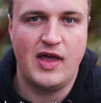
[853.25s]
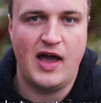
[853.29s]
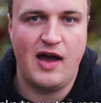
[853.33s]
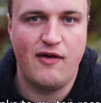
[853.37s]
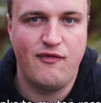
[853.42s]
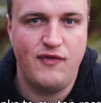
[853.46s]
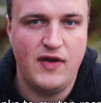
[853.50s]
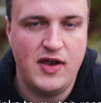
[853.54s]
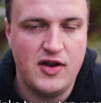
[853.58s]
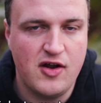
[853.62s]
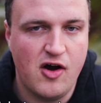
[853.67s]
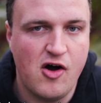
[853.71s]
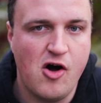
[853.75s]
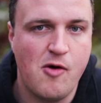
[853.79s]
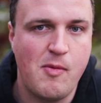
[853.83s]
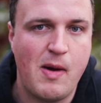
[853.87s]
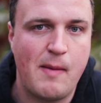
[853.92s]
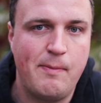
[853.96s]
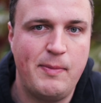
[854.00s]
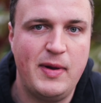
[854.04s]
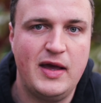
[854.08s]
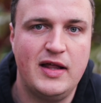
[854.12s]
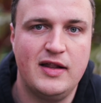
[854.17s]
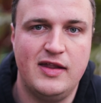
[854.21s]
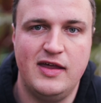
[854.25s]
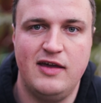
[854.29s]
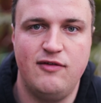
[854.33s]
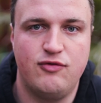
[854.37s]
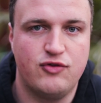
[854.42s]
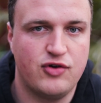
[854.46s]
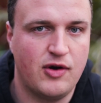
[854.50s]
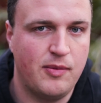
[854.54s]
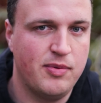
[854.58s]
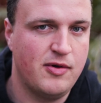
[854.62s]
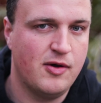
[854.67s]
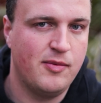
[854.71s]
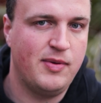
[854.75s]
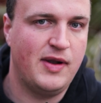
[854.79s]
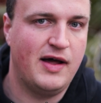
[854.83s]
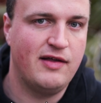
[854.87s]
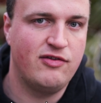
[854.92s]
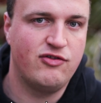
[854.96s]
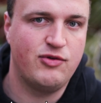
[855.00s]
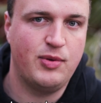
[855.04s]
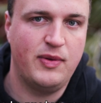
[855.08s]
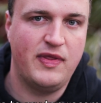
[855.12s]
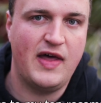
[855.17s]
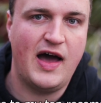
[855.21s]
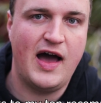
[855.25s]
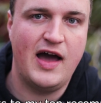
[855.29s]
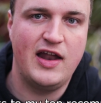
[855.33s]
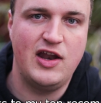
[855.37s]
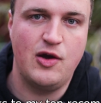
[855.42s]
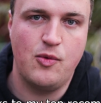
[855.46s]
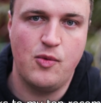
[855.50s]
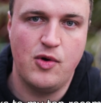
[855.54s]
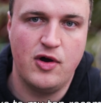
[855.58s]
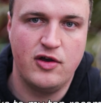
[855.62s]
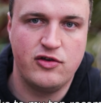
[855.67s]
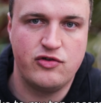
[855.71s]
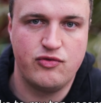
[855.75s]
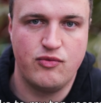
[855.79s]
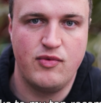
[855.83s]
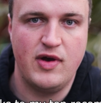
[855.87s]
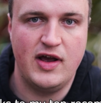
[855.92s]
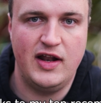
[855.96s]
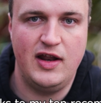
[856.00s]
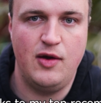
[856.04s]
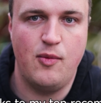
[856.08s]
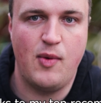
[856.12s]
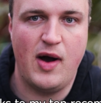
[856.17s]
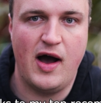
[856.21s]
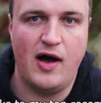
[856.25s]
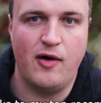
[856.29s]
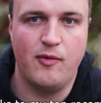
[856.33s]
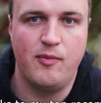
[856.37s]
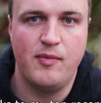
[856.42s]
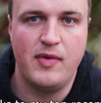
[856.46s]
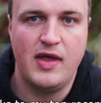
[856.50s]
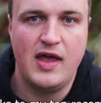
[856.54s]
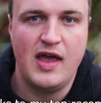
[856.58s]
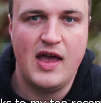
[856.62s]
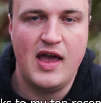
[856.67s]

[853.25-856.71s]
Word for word: I feed all my big leaf tropical plants with that and it works really well.